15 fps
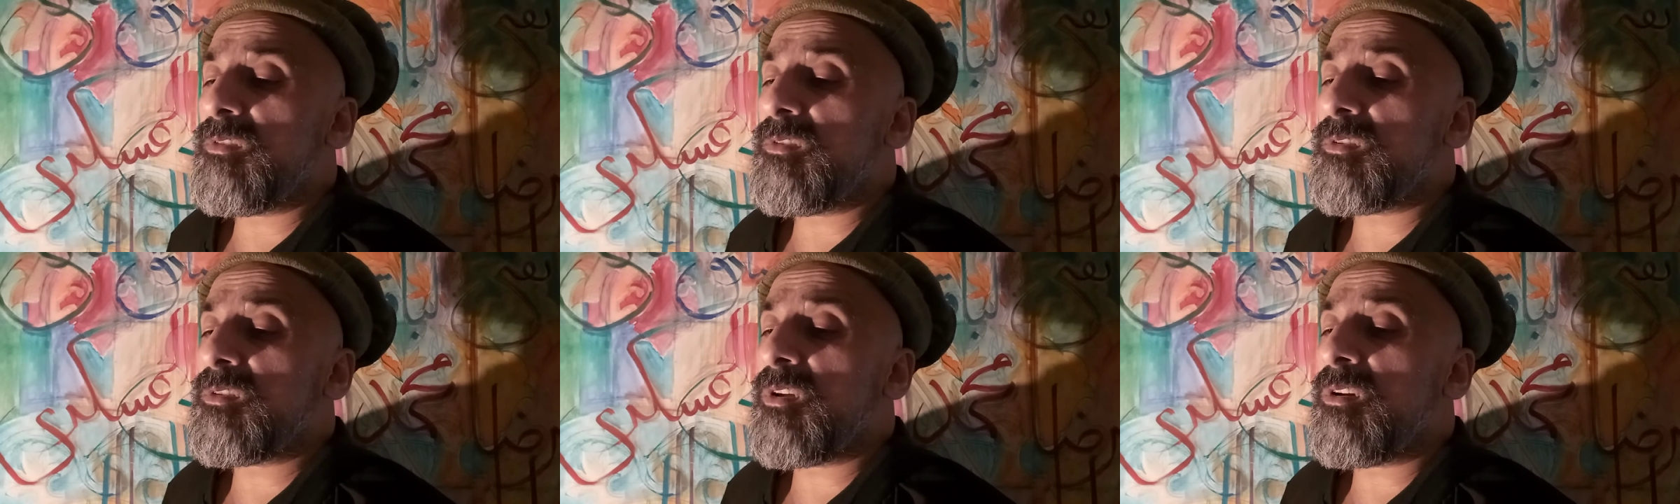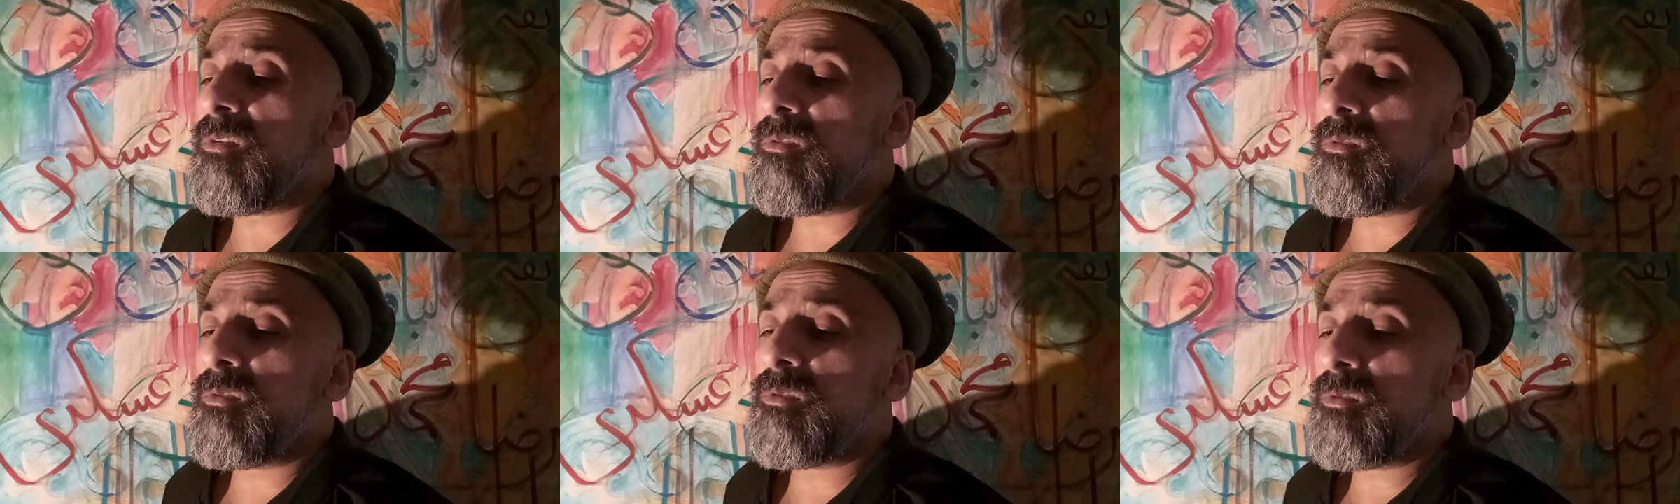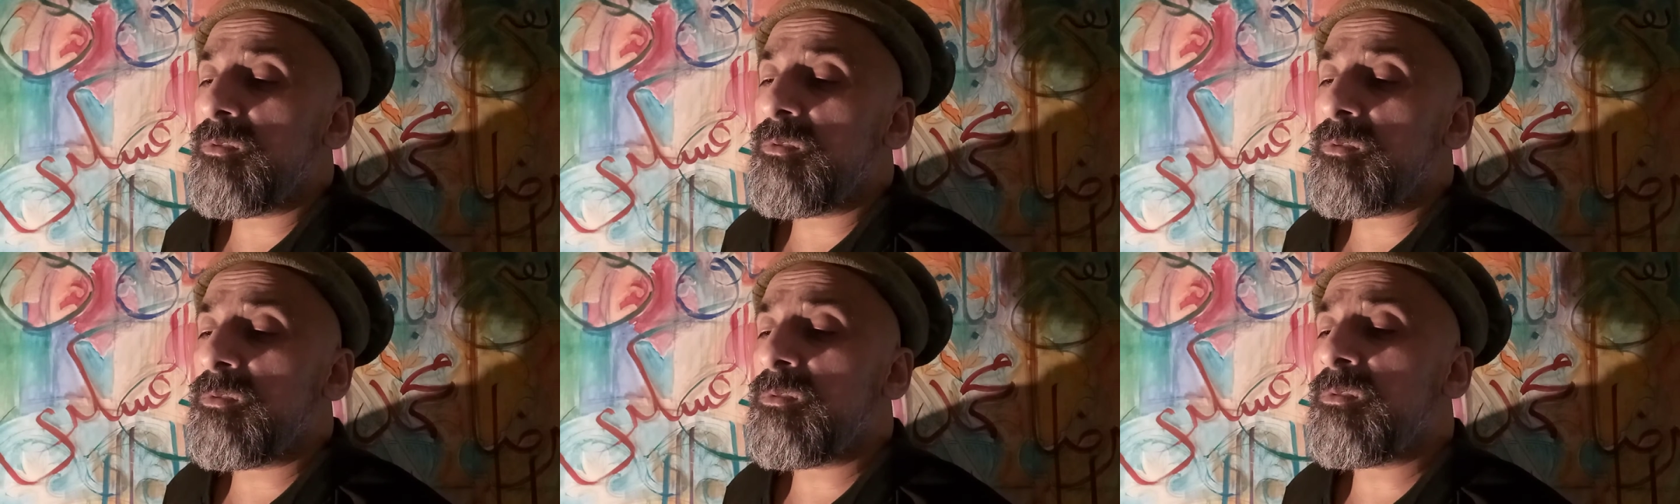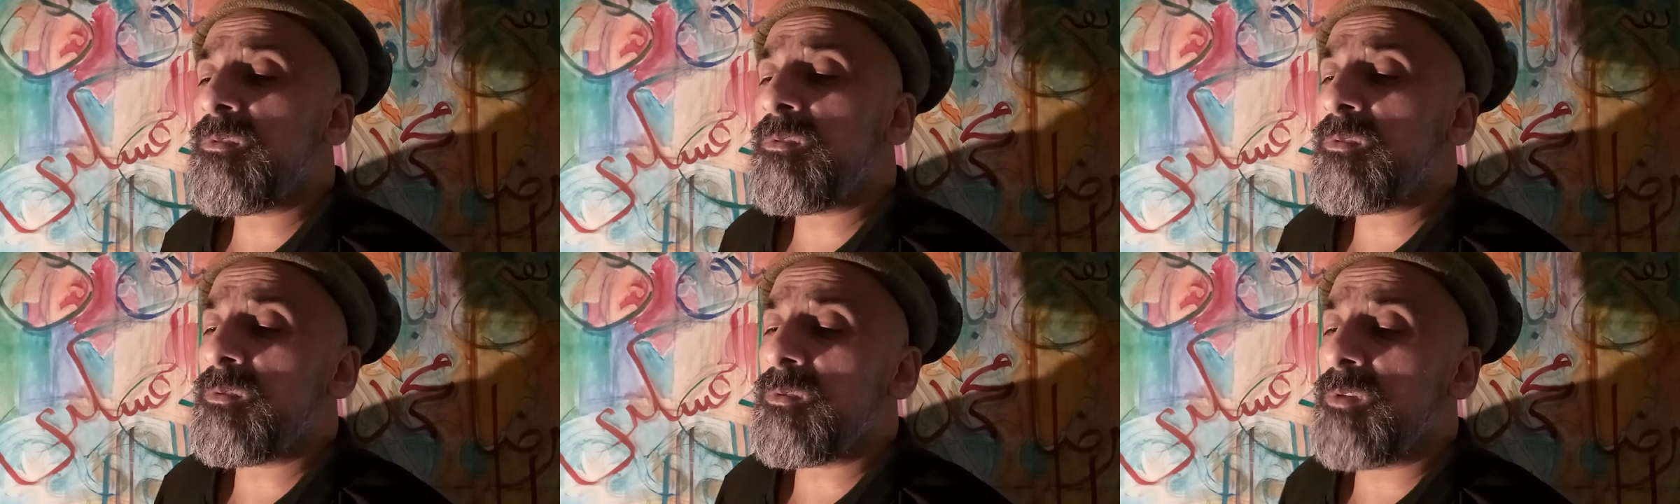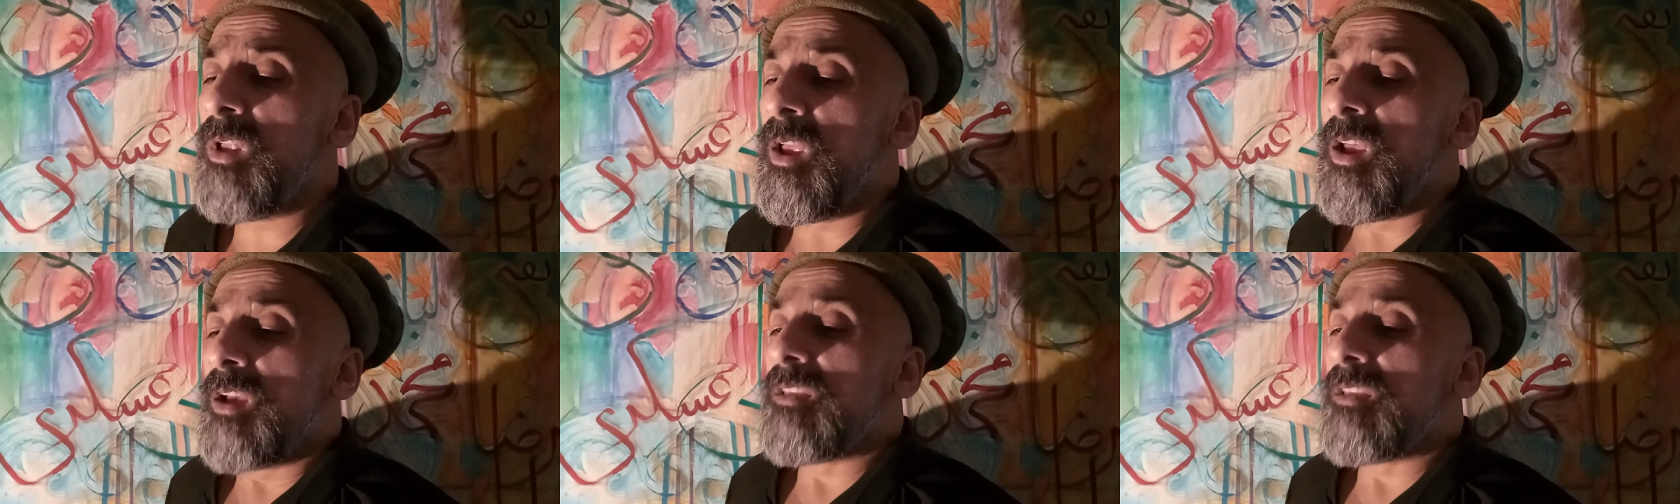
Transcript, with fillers: The goal,